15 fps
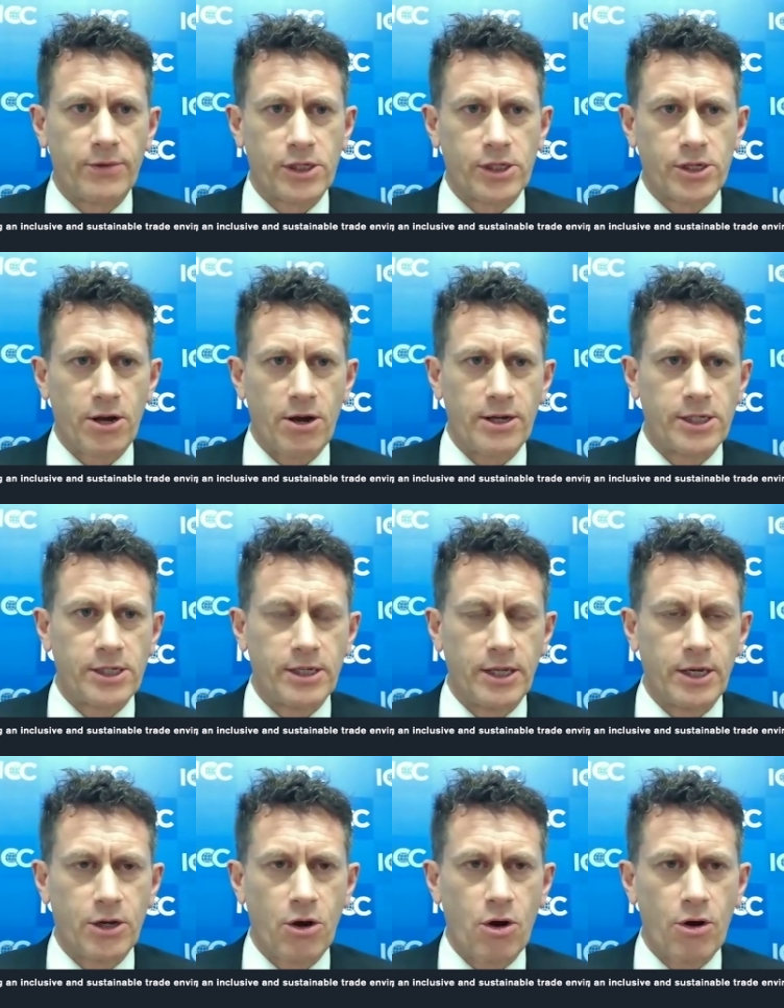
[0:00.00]
society and
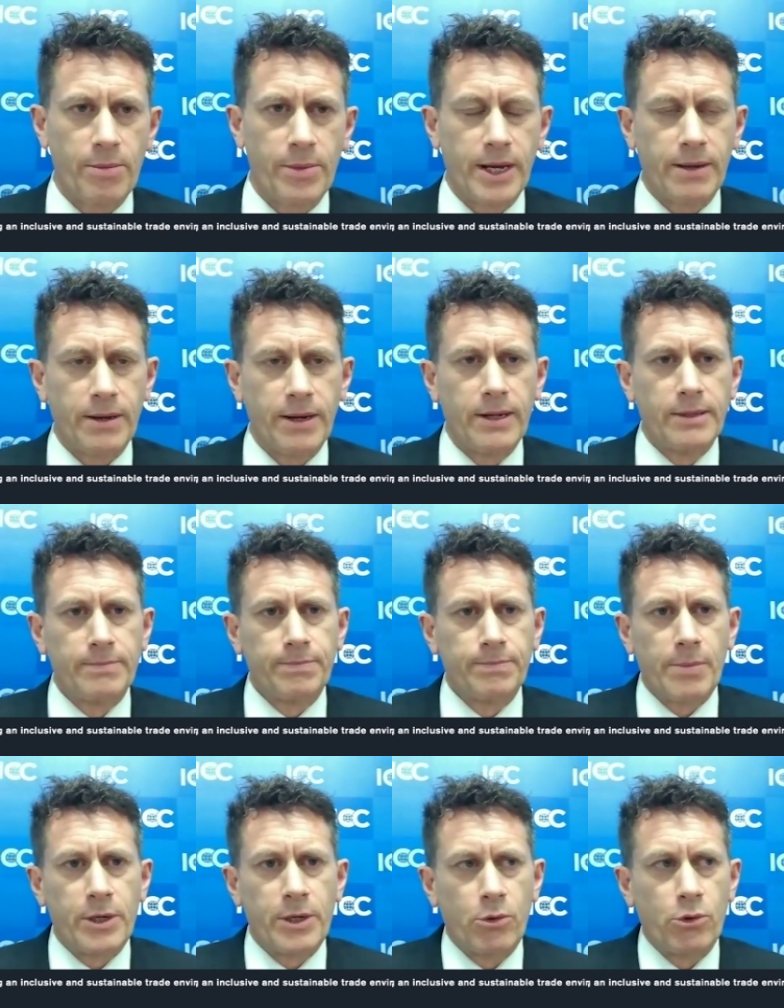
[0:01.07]
the economy,
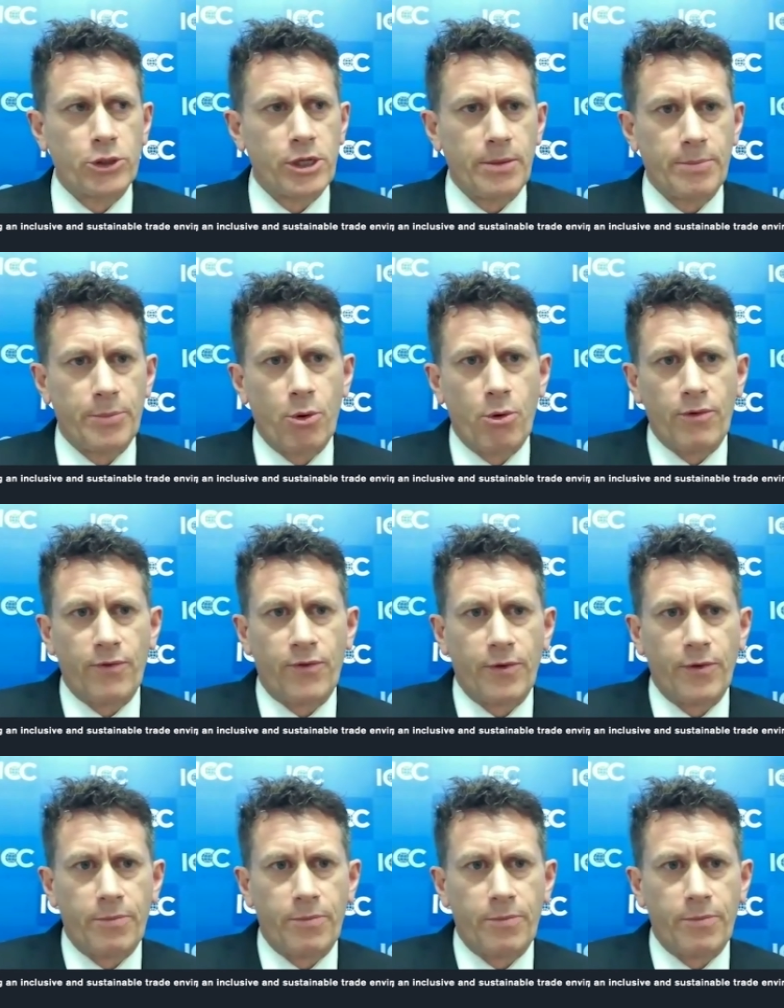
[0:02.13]
but also important